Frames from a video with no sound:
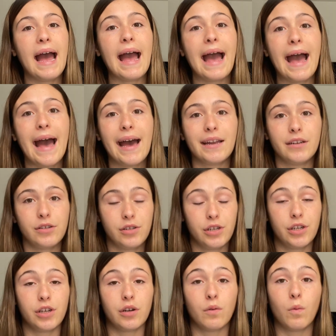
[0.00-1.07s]
add
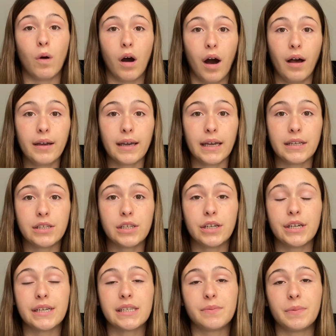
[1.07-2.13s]
to your walk and to
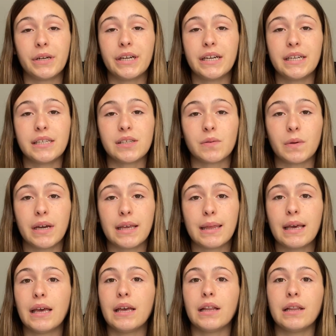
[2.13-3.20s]
your experience with